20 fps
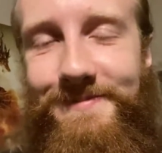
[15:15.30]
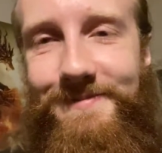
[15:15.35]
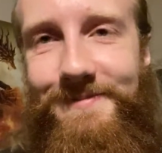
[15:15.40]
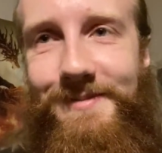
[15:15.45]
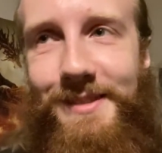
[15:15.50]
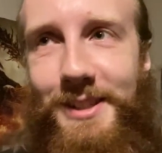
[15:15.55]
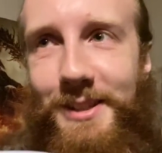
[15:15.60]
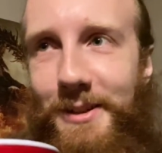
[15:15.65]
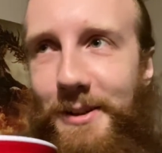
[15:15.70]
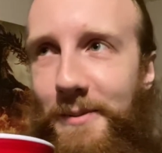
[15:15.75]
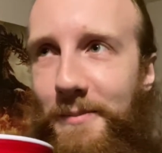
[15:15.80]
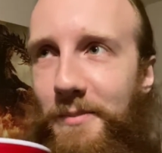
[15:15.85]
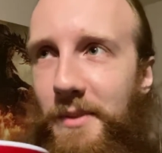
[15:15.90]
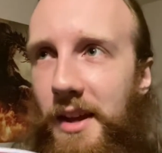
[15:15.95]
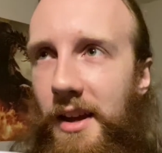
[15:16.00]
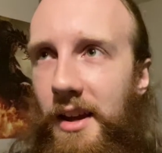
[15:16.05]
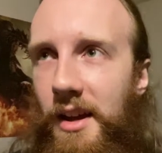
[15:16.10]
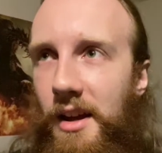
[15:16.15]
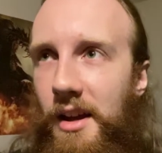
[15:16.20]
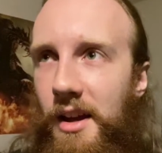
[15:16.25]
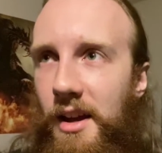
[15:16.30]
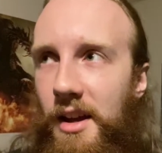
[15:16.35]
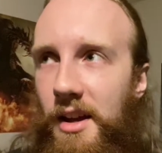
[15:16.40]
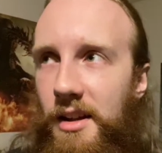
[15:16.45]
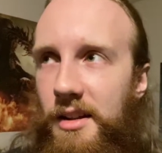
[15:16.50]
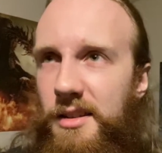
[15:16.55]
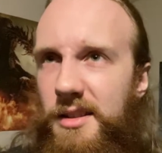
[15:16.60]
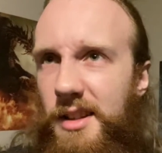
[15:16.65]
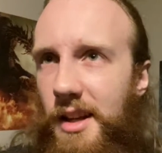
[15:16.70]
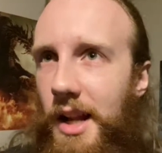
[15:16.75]
So
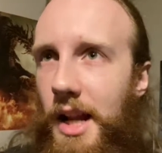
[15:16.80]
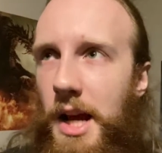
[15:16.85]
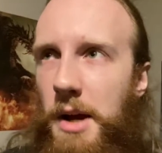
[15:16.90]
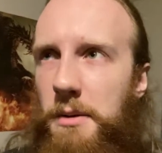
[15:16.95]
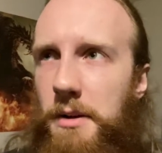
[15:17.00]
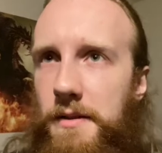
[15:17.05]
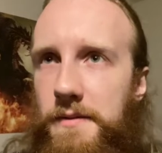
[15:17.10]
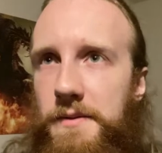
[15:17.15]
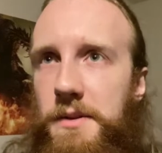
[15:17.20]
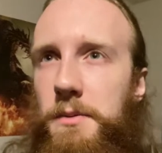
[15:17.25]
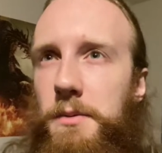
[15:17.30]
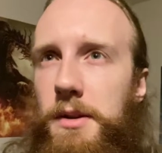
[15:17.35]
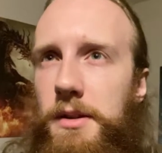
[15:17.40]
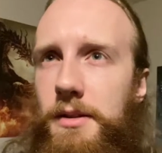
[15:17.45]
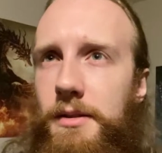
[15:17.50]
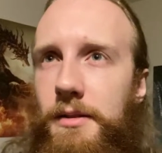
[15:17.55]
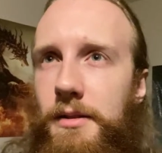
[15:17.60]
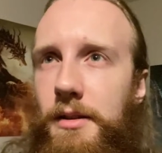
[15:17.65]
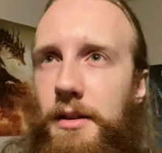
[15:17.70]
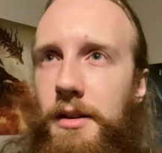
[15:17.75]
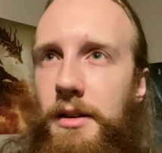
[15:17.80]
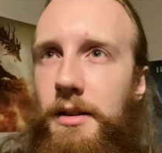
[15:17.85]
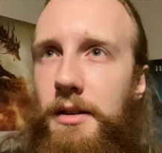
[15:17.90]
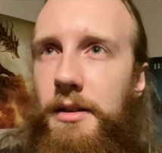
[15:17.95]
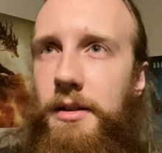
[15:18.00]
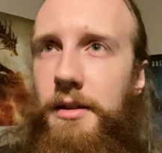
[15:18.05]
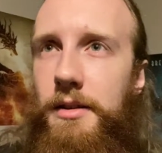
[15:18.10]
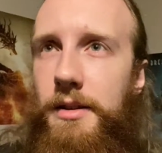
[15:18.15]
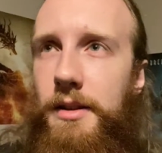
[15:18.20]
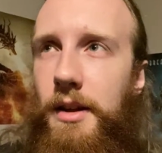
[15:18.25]
that's kind of how I view it.
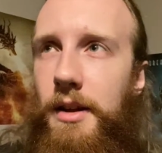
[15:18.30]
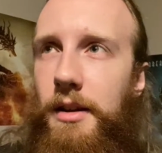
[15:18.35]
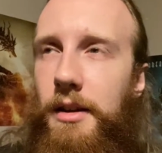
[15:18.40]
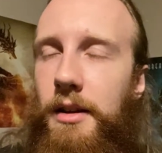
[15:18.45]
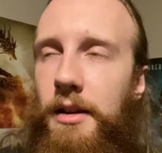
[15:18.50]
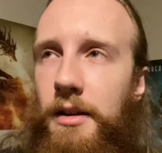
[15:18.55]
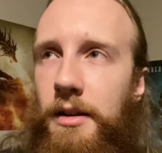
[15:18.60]
It's like,